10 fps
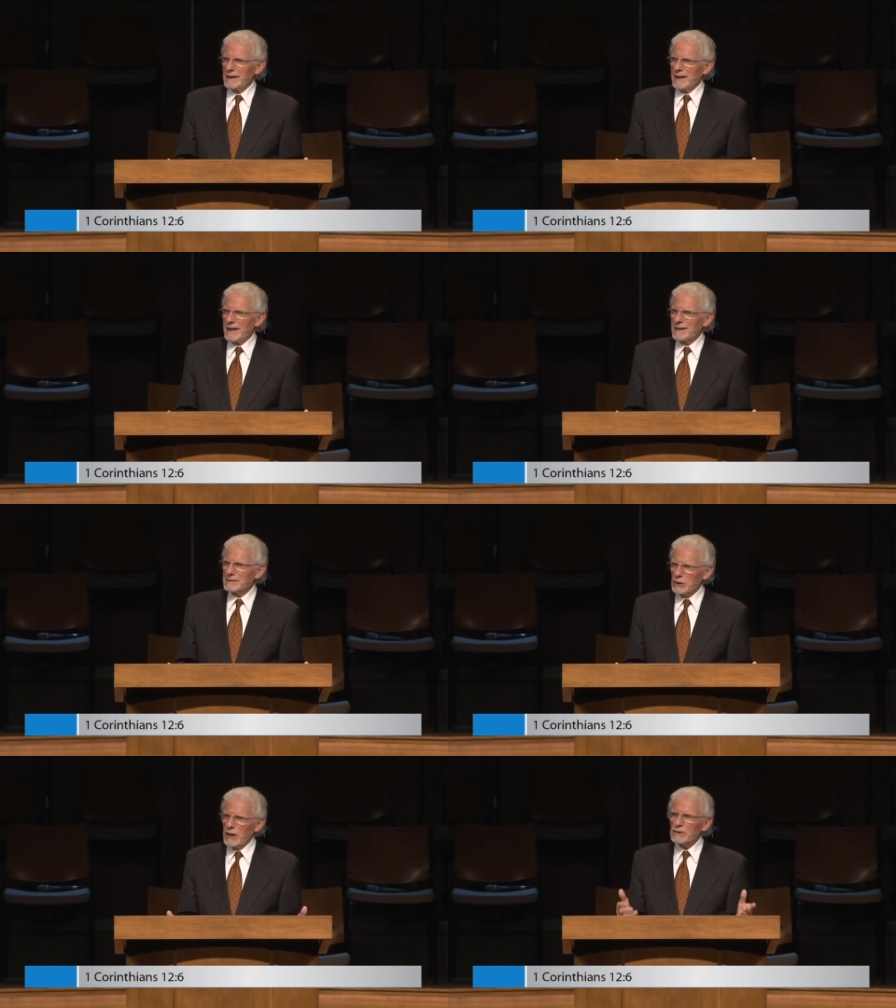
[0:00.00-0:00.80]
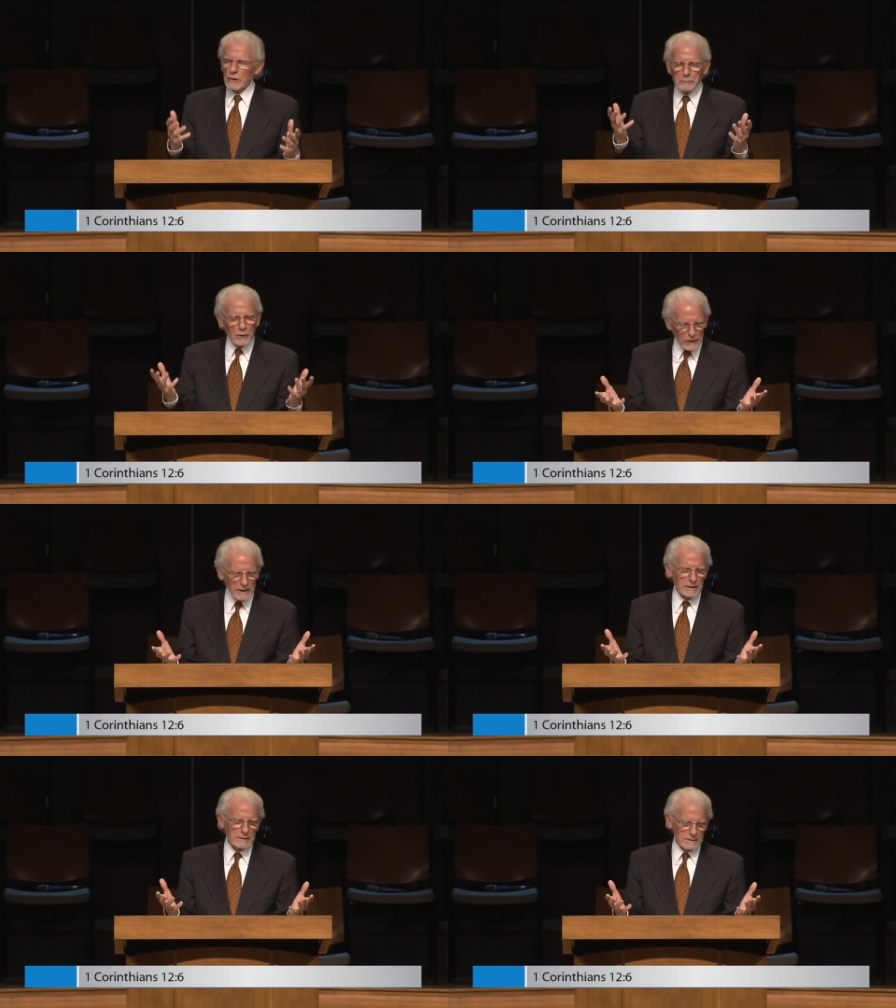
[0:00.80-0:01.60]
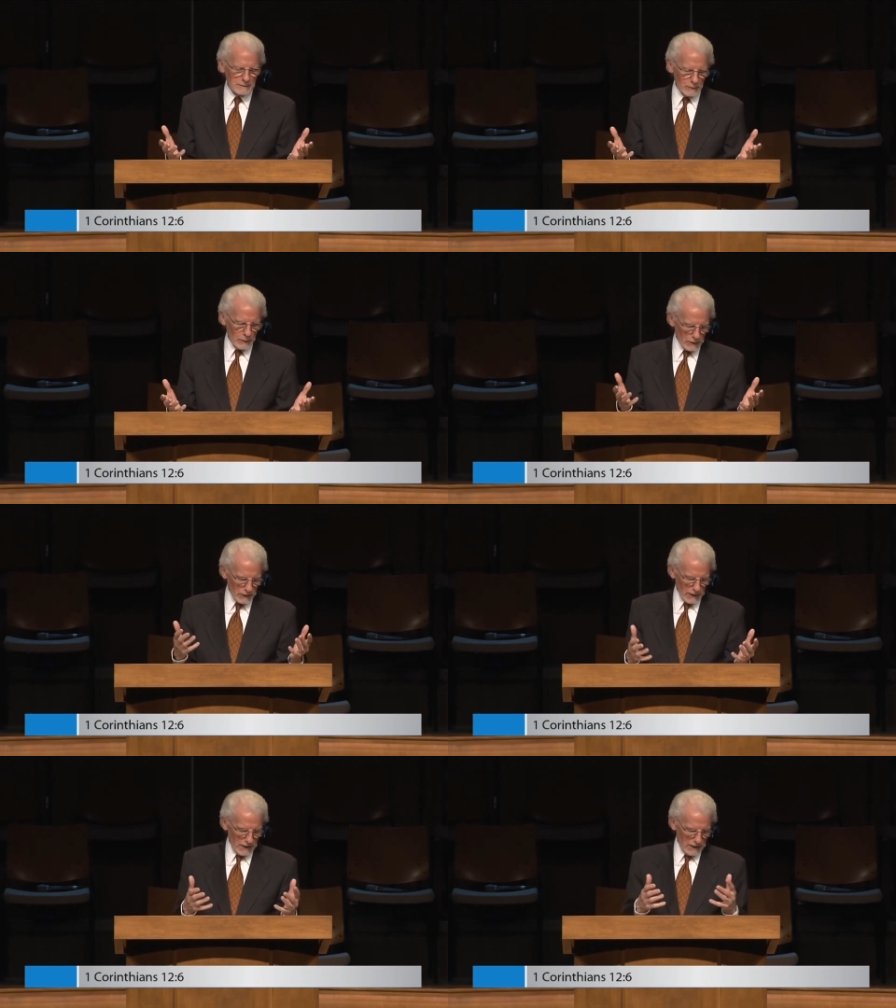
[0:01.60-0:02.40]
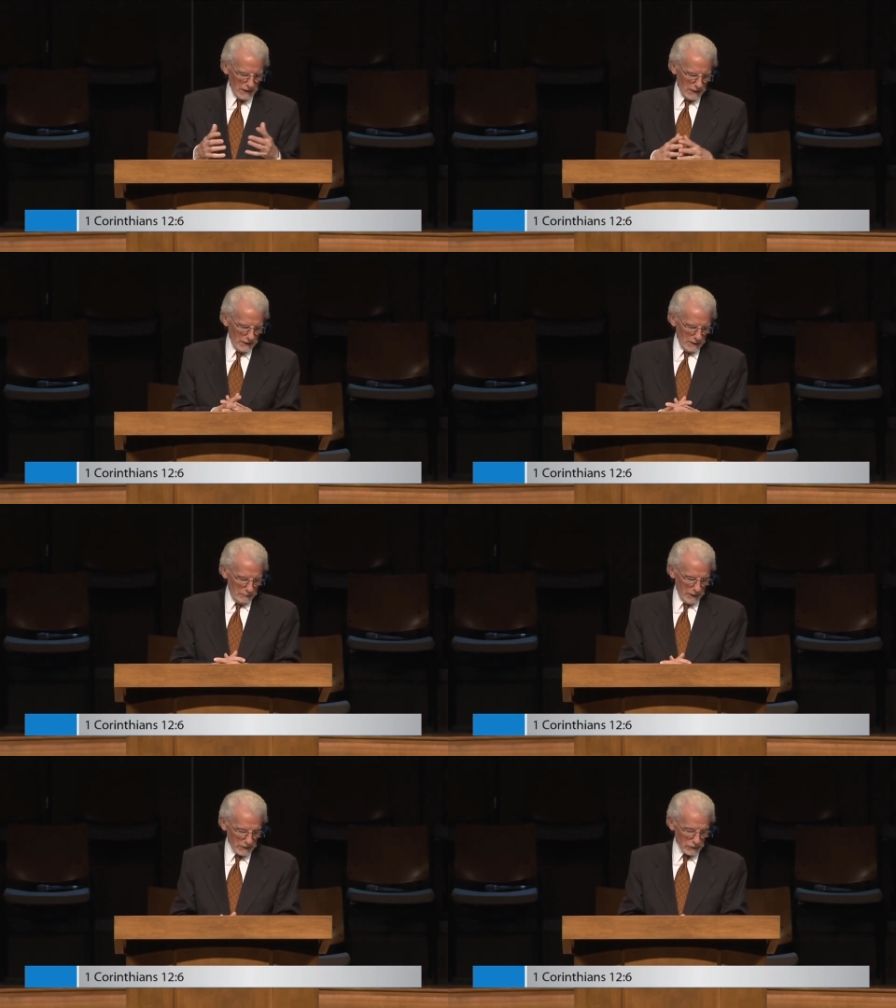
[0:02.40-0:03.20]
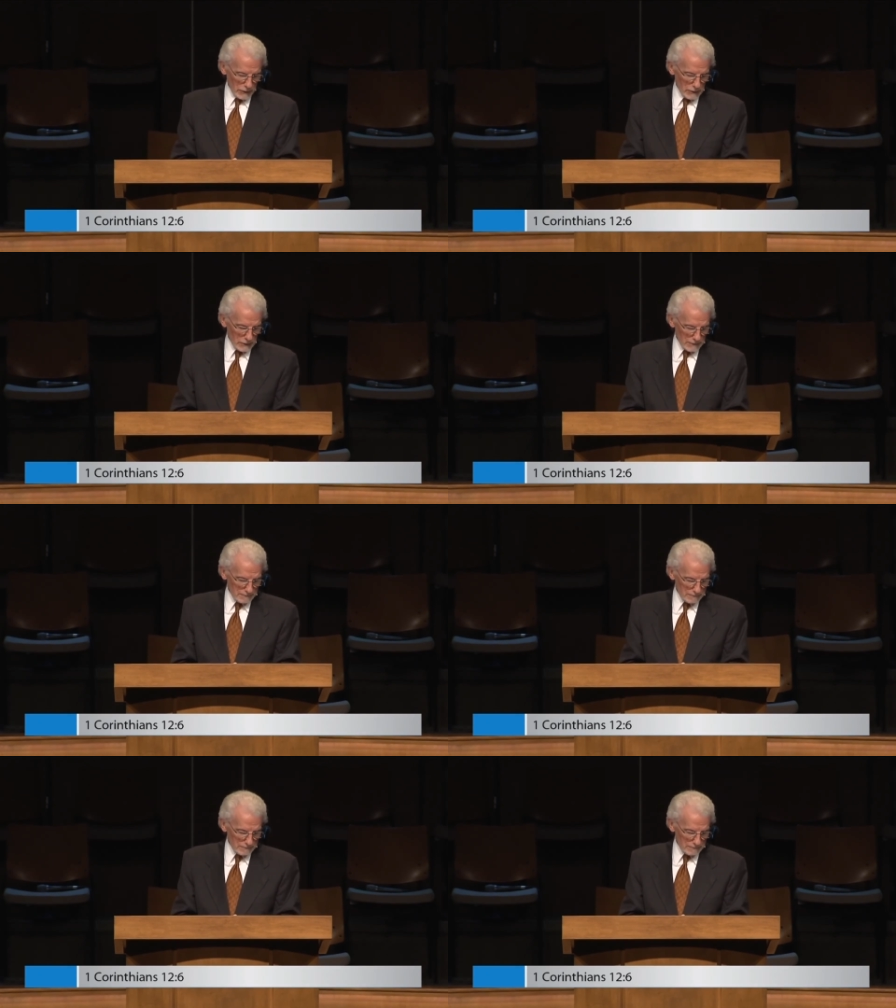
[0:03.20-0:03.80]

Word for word: Uh, you get the point with the picture.